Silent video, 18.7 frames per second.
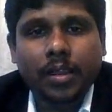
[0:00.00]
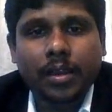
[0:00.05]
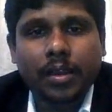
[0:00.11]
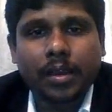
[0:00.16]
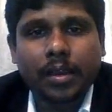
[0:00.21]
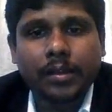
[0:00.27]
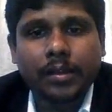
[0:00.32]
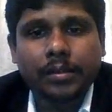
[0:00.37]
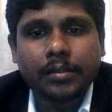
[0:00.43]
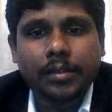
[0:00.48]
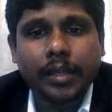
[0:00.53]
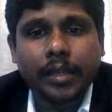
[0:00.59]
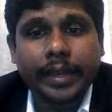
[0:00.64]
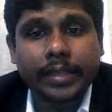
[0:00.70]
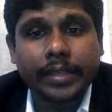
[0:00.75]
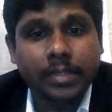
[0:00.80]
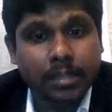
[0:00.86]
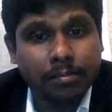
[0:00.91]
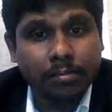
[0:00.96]
and
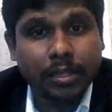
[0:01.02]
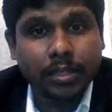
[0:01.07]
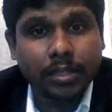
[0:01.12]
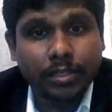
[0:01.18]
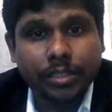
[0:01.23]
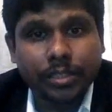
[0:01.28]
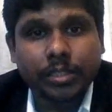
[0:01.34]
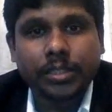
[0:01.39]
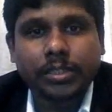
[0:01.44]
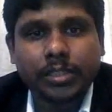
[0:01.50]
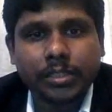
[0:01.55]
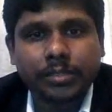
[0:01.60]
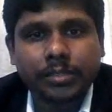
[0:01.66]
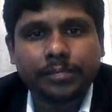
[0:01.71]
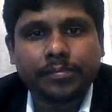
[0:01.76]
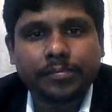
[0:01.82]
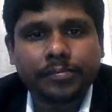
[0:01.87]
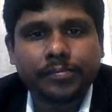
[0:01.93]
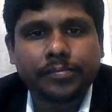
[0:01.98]
XML
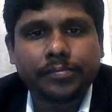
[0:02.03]
integration,